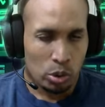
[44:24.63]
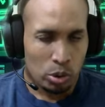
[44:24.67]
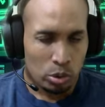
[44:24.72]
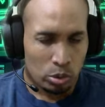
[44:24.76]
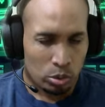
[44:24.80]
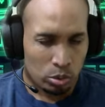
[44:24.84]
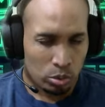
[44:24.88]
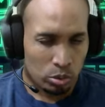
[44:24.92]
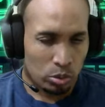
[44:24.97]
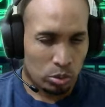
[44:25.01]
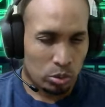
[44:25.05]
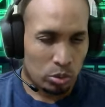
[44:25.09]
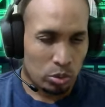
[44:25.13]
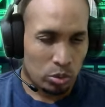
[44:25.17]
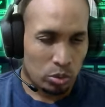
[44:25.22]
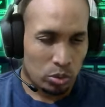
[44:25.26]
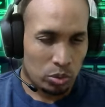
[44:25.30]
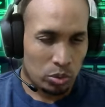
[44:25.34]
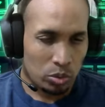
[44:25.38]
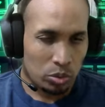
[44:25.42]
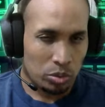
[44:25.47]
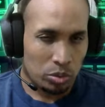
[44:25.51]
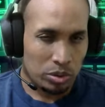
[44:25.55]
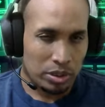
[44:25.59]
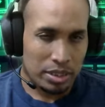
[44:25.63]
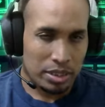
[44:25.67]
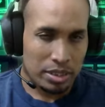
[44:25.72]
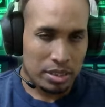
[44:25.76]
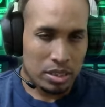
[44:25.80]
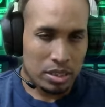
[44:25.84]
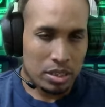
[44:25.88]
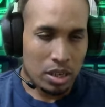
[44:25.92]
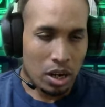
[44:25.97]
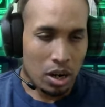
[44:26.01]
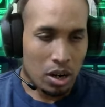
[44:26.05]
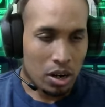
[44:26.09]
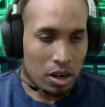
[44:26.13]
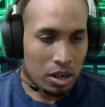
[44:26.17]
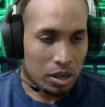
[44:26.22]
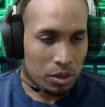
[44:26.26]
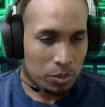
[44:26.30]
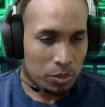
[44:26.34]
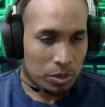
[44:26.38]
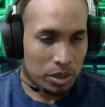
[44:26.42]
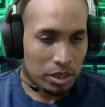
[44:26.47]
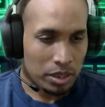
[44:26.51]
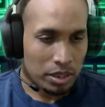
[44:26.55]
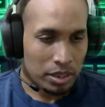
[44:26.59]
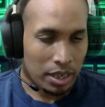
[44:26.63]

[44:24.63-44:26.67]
Ooh, this is a hard one.